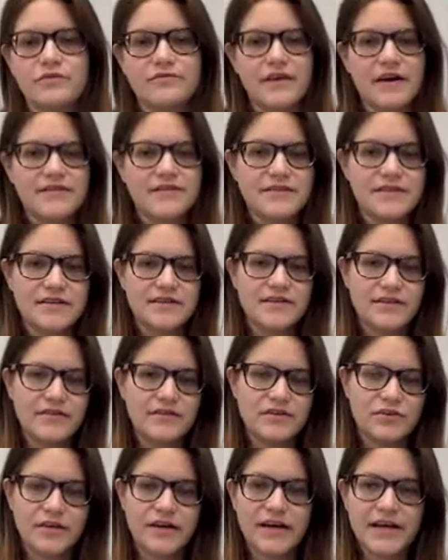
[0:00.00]
5, 6, 7,
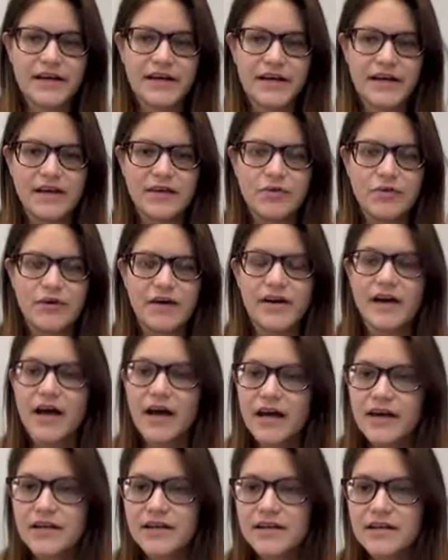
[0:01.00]
or 8, or
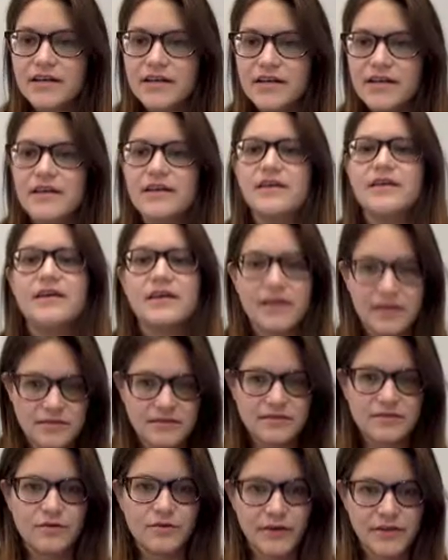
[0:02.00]
9,
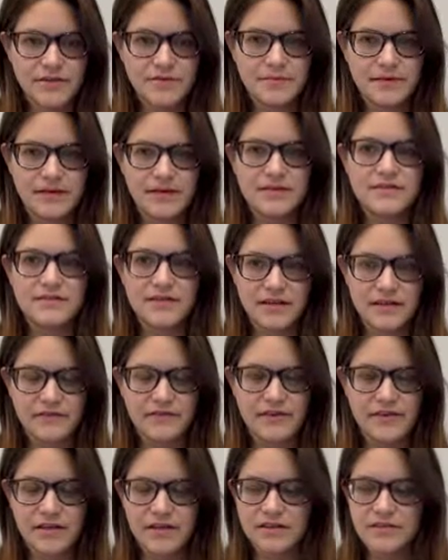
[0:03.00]
it's going to be
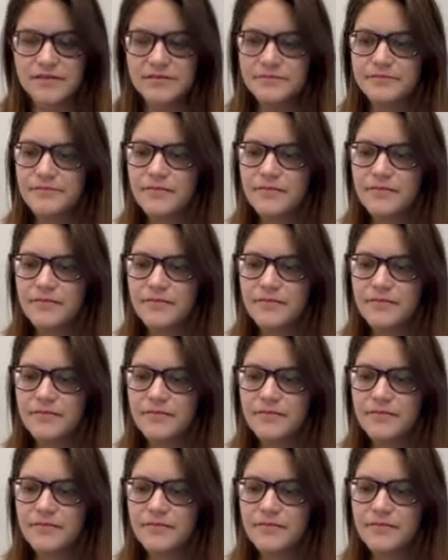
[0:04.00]
significant.